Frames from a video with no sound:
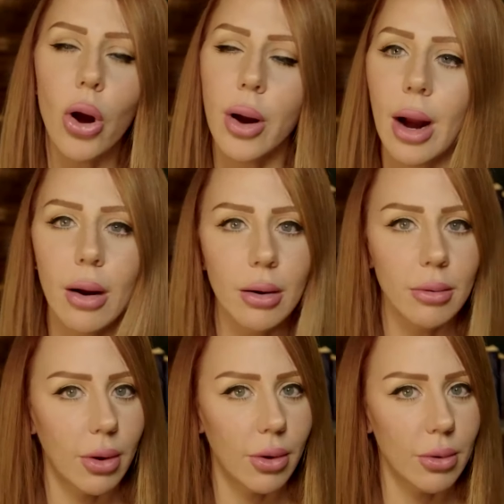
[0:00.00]

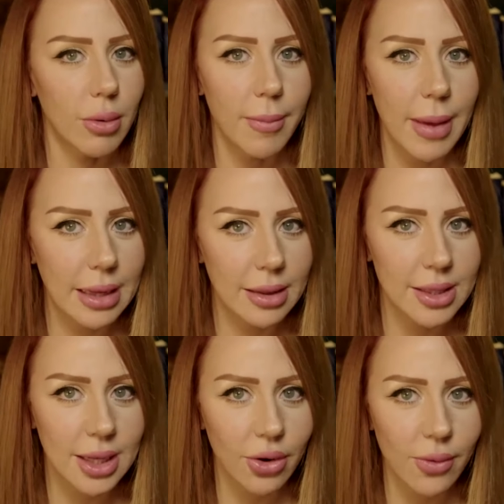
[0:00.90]
I may get
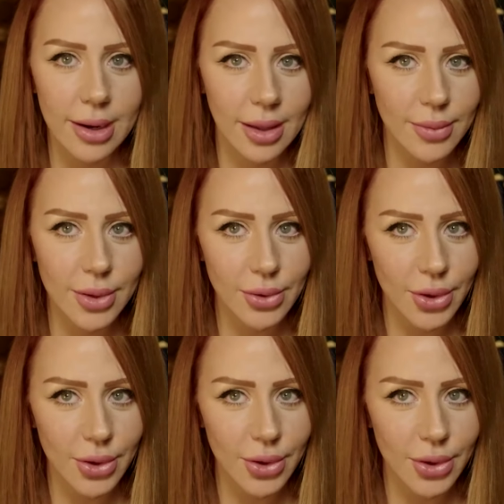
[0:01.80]
this incorrect. I'm so
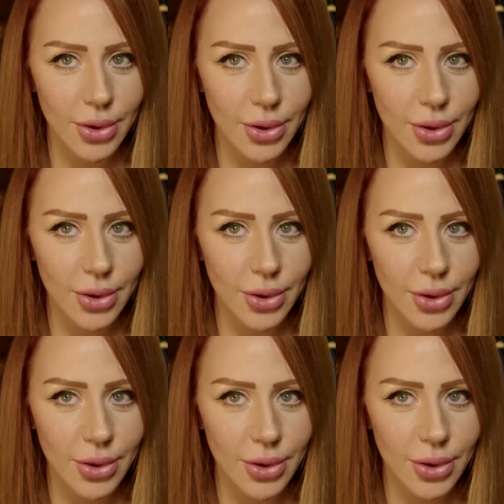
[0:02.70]
sorry. I don't know my
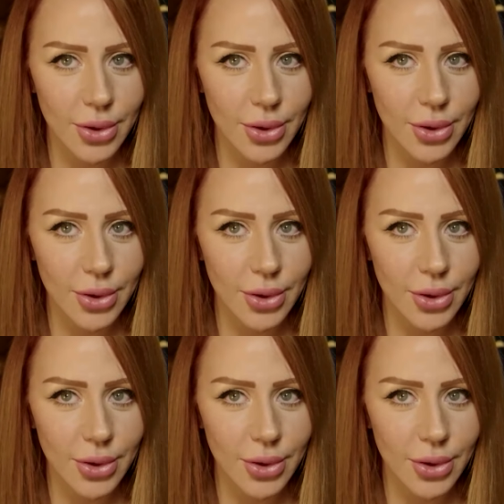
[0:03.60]
maps very